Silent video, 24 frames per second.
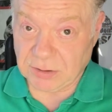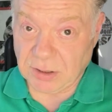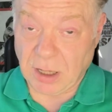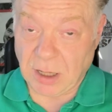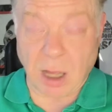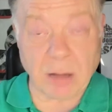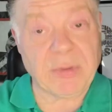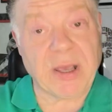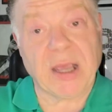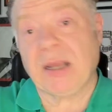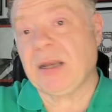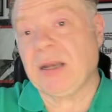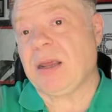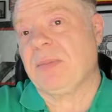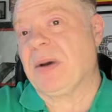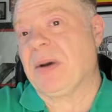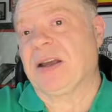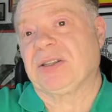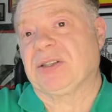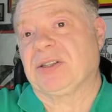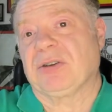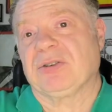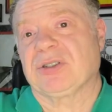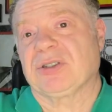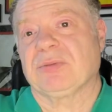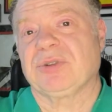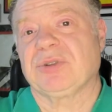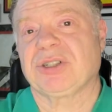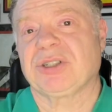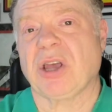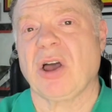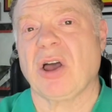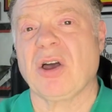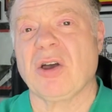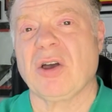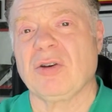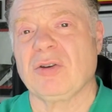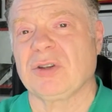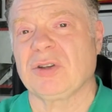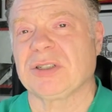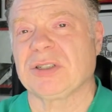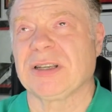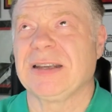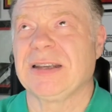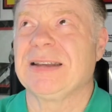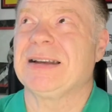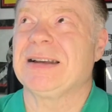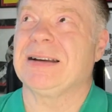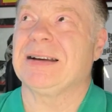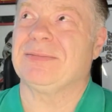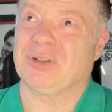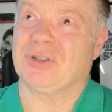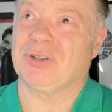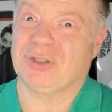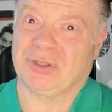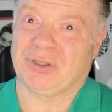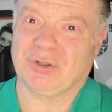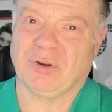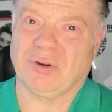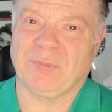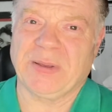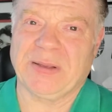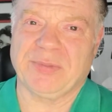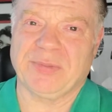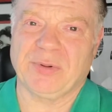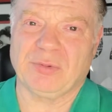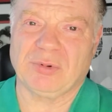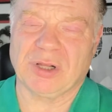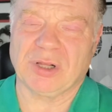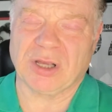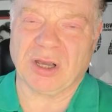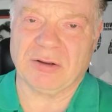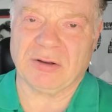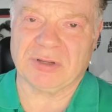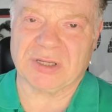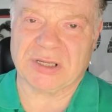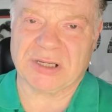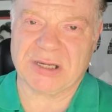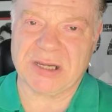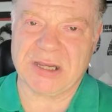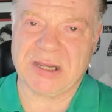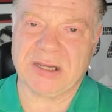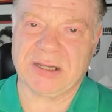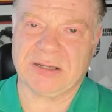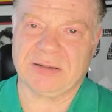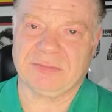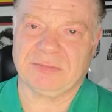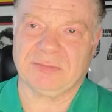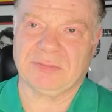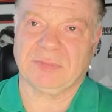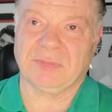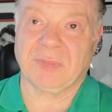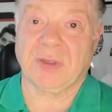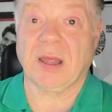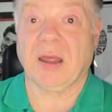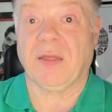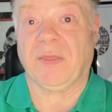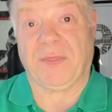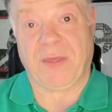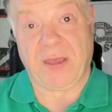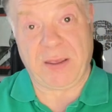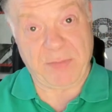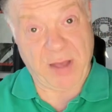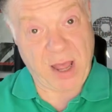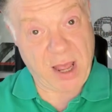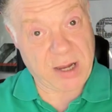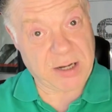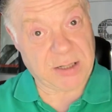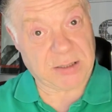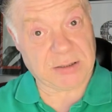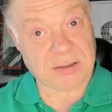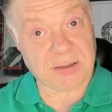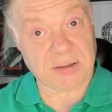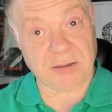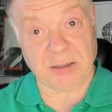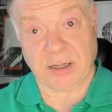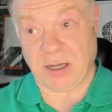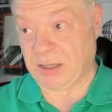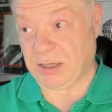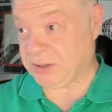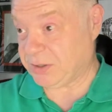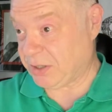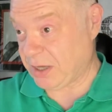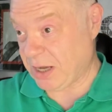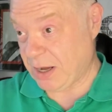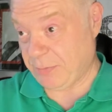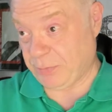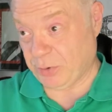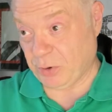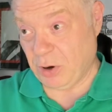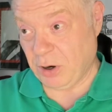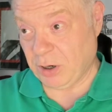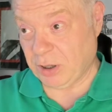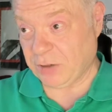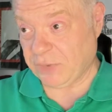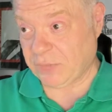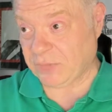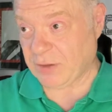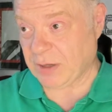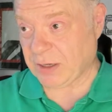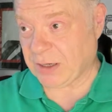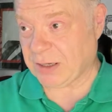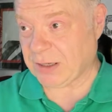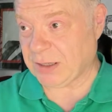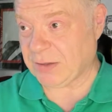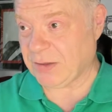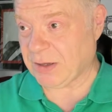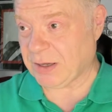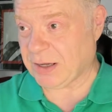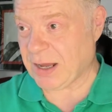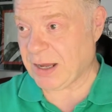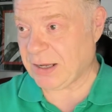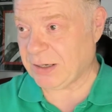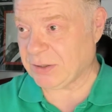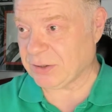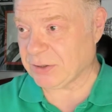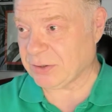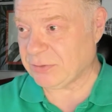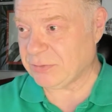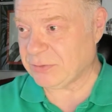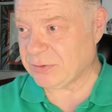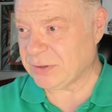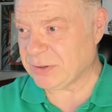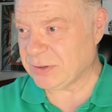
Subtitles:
I mean, he might do some shows. I'm not sure people will go and see it. They might. It's their prerogative. They can do.